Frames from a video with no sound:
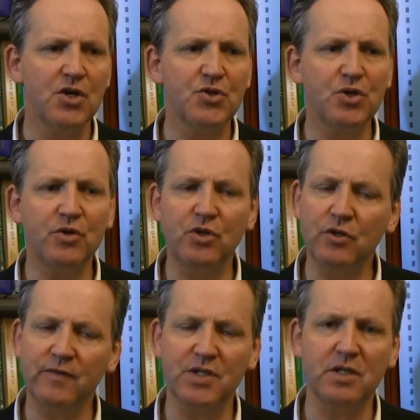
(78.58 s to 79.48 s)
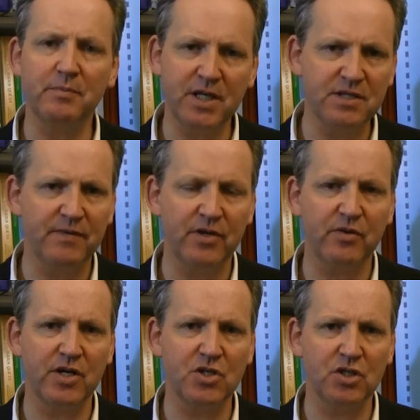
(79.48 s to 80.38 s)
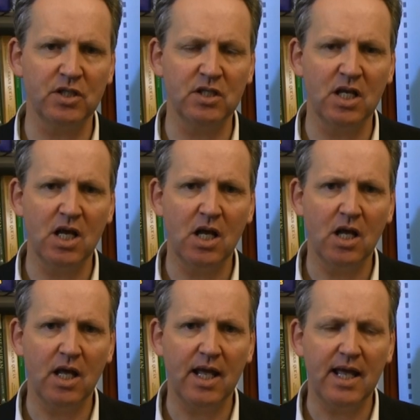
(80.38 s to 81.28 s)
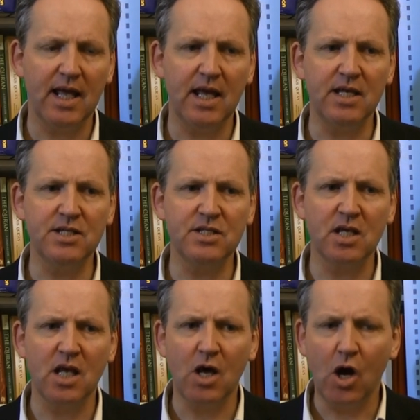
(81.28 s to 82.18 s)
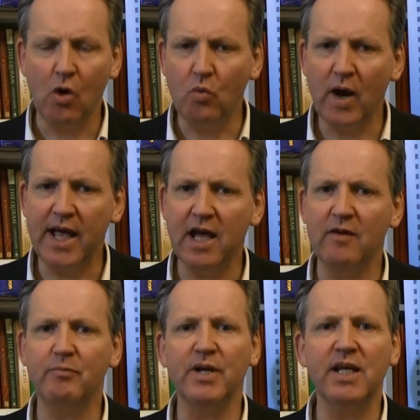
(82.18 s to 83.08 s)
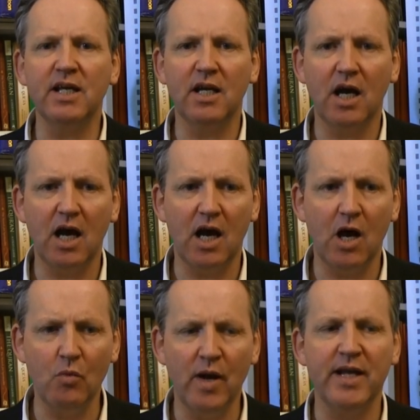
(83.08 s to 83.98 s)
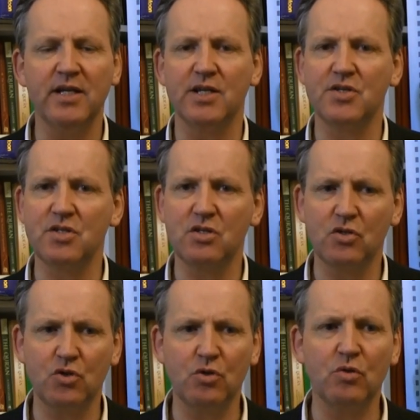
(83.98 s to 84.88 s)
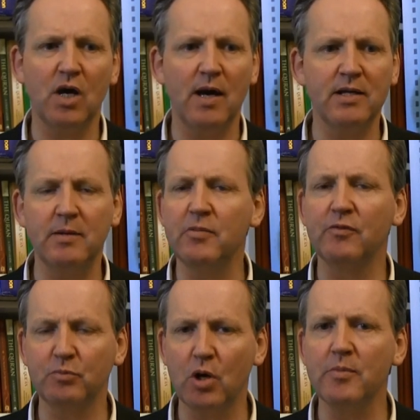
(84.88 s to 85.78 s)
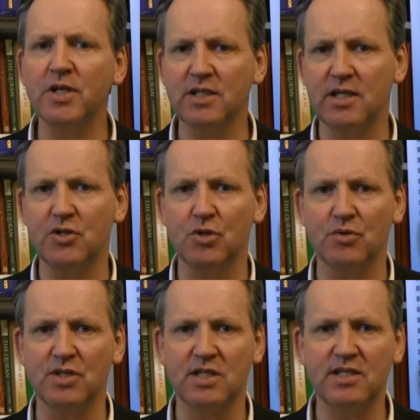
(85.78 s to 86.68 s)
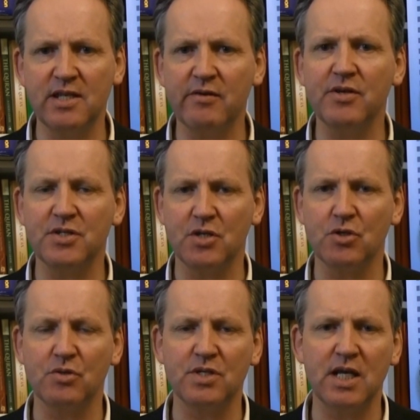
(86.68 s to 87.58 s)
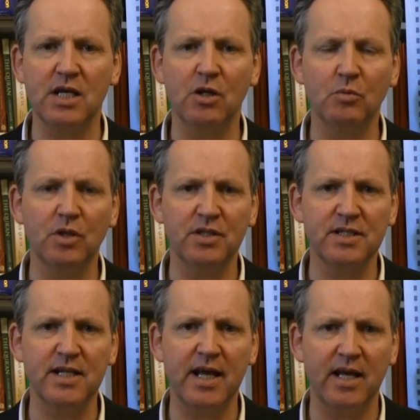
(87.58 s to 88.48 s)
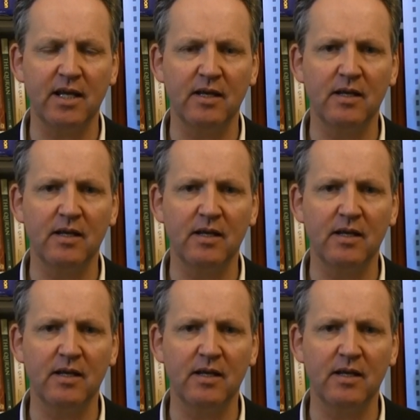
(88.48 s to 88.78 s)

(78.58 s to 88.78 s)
So Universal Peace Federation is a way of bringing awareness to a number of prominent issues, serious issues in our world today.